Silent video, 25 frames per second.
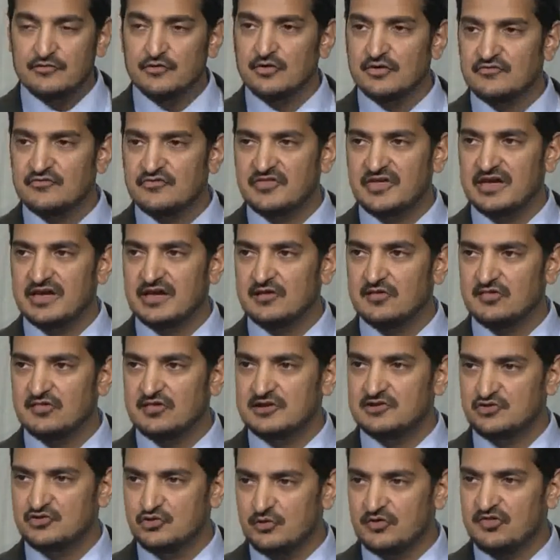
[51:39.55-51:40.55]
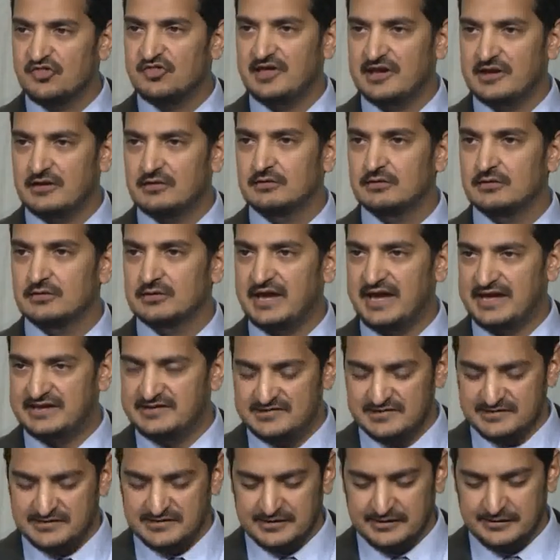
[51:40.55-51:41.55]
together of things into a
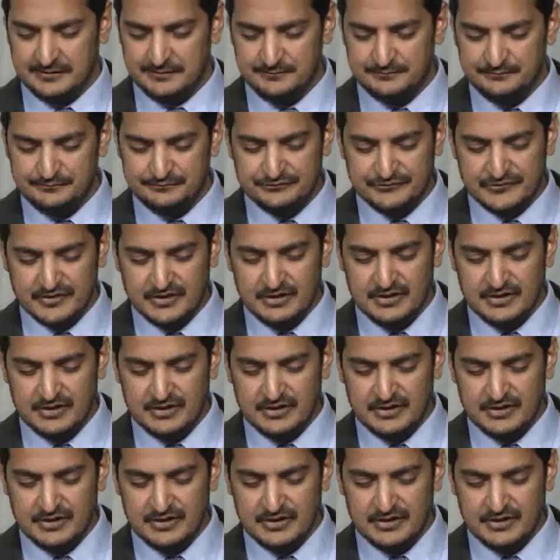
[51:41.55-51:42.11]
single entity.